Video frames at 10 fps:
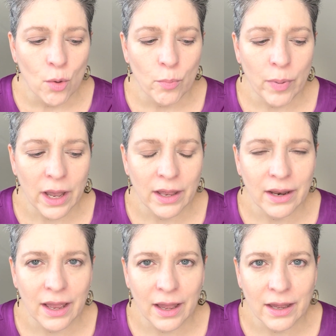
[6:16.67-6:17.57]

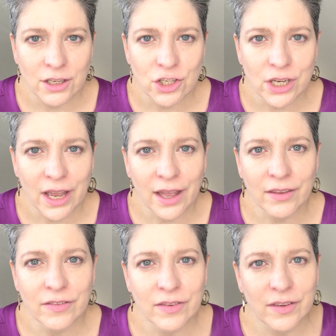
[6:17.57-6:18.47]
But she
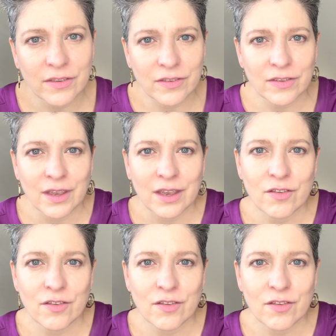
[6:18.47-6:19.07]
has this,